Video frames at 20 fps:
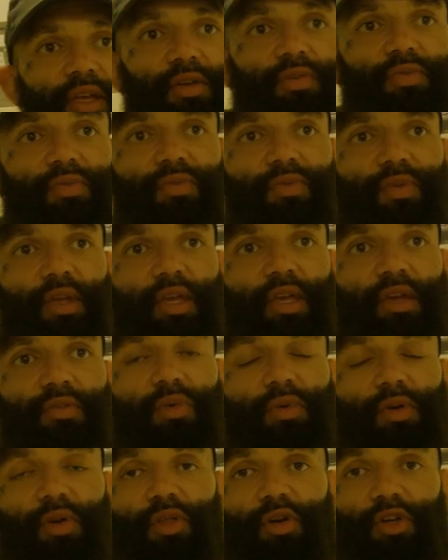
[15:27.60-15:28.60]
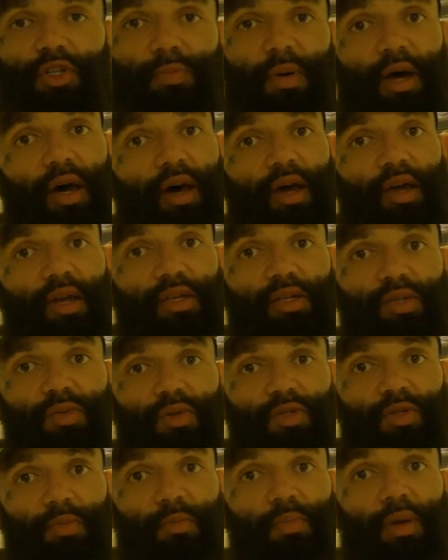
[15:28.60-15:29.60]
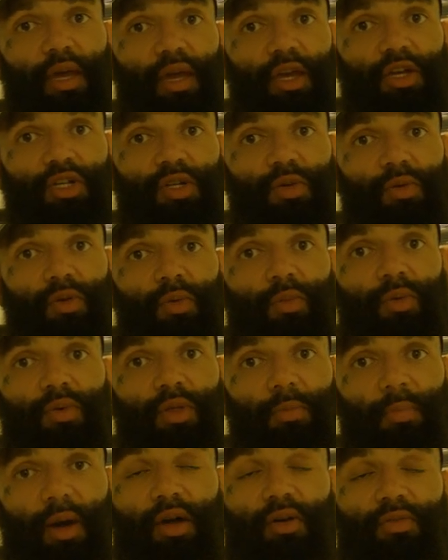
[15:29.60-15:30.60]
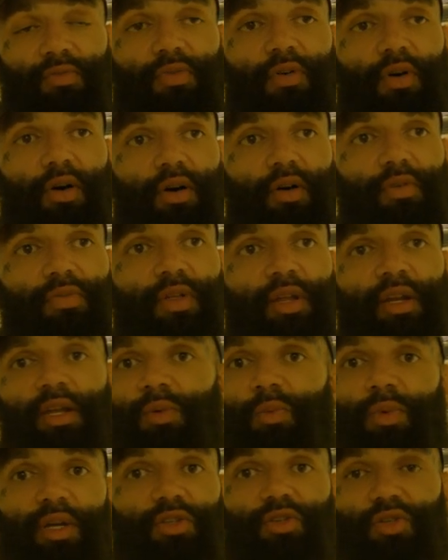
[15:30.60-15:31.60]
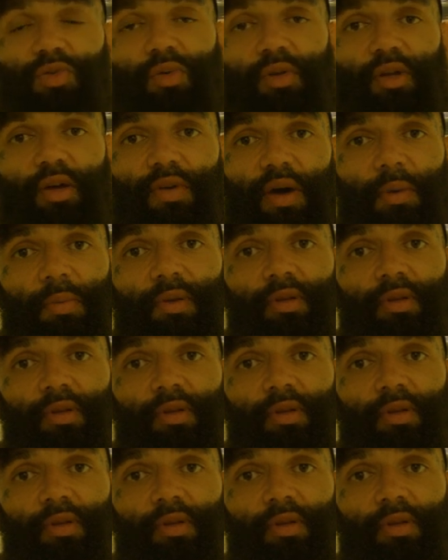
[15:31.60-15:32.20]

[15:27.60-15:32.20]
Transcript: If either one of those parties wasn't patient with the back and forth, then it just wouldn't have